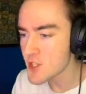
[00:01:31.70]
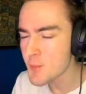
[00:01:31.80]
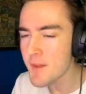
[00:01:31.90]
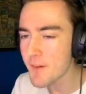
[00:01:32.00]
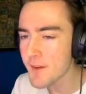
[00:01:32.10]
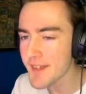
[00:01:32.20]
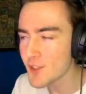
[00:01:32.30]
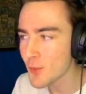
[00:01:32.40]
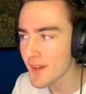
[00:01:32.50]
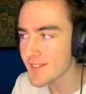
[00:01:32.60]
should be very
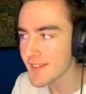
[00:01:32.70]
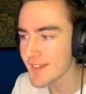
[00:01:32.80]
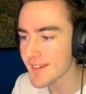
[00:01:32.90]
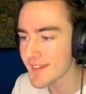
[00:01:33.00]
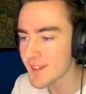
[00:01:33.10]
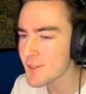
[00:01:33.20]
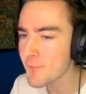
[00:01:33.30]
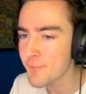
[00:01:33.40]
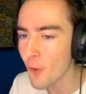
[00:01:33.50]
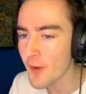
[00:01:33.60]
interesting. He does
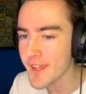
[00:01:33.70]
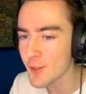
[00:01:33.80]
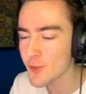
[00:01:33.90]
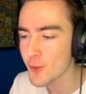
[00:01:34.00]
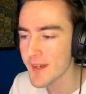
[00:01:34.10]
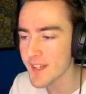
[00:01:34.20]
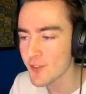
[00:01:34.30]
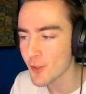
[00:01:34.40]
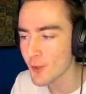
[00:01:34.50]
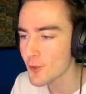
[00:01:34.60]
have four kills
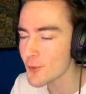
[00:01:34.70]
already, so he's not